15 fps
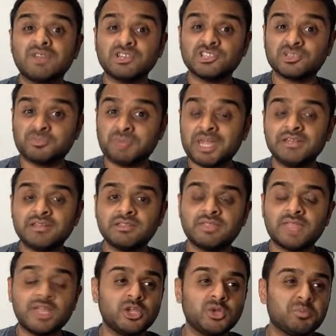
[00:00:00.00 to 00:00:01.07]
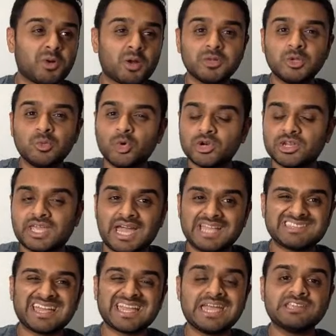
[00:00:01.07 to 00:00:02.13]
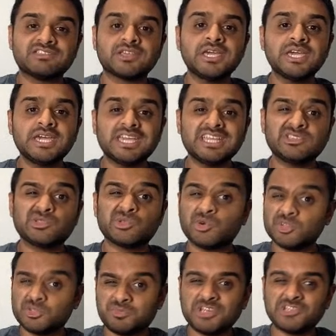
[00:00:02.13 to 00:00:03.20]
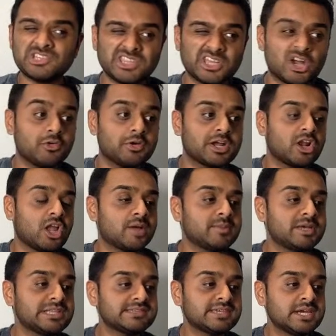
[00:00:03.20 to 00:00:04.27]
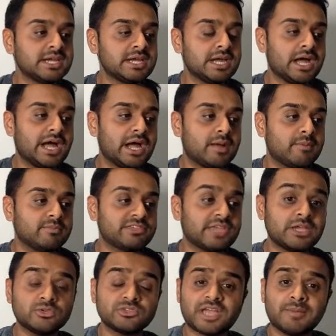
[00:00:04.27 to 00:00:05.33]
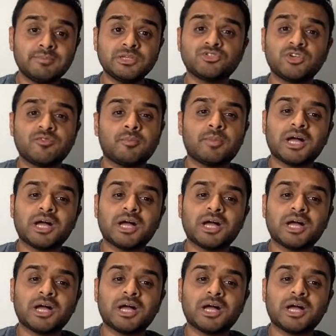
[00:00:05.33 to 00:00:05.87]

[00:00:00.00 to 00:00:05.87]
spend than you probably would get, I guess, in store, especially in the current climate. Sales can be driven by